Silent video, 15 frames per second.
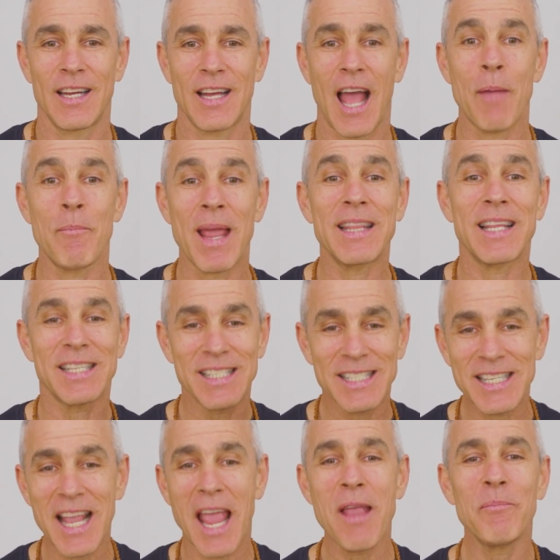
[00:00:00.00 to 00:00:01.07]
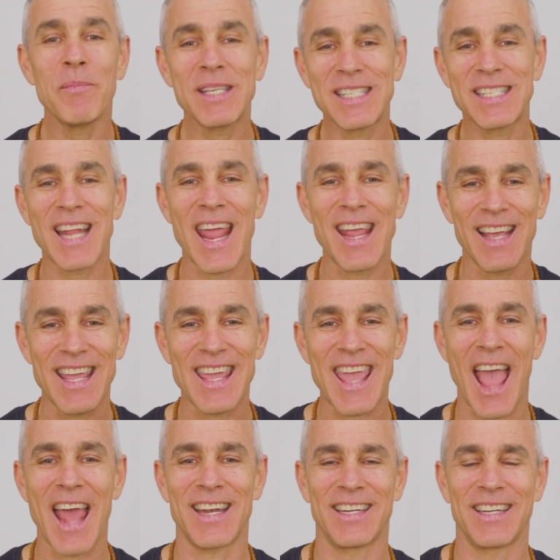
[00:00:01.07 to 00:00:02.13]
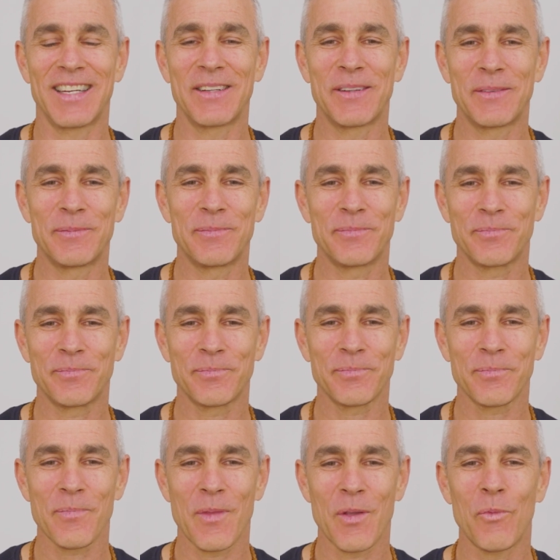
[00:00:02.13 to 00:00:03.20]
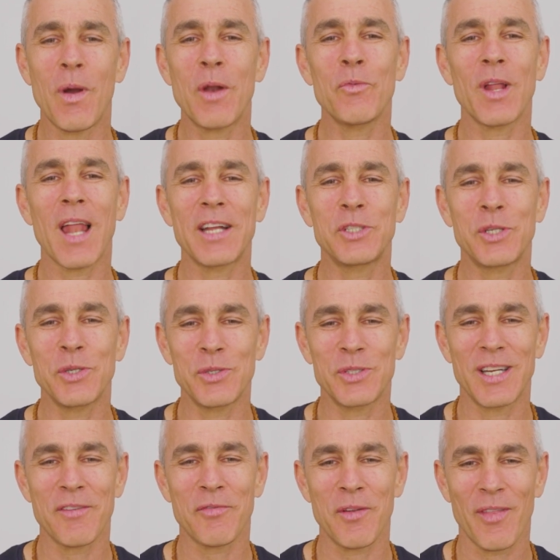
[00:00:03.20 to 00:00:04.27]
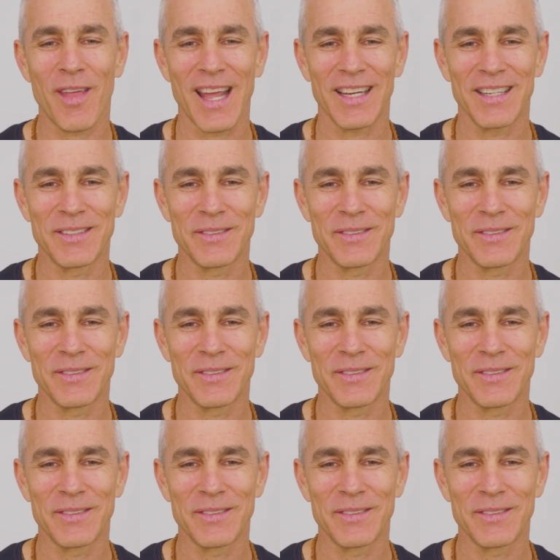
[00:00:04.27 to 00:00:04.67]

I made the same mistake again. When will I choose a different thing?